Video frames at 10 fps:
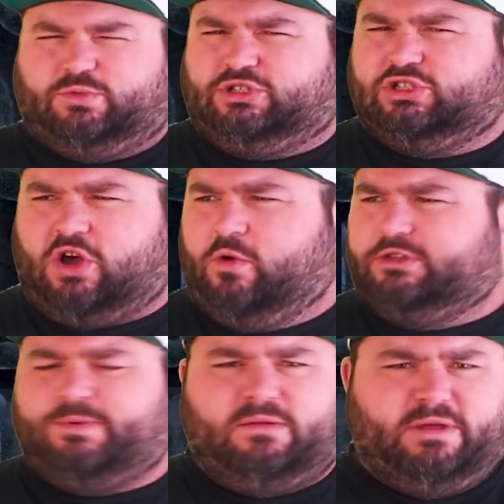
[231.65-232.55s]
which has
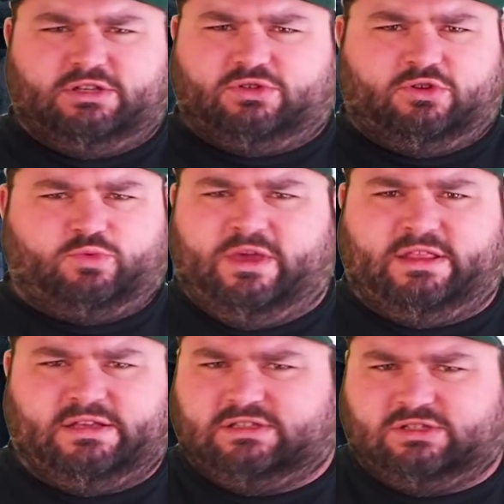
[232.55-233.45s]
always been Minnesota's
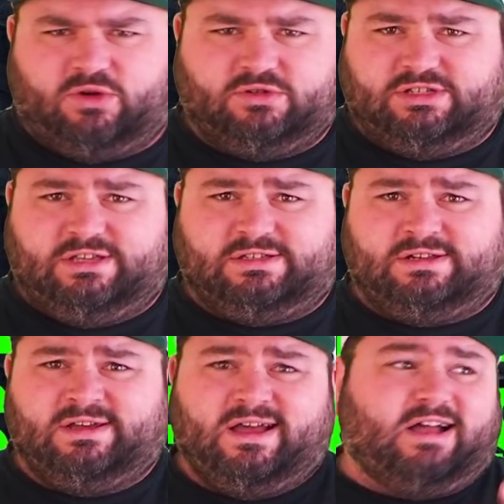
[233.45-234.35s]
weakness this whole season.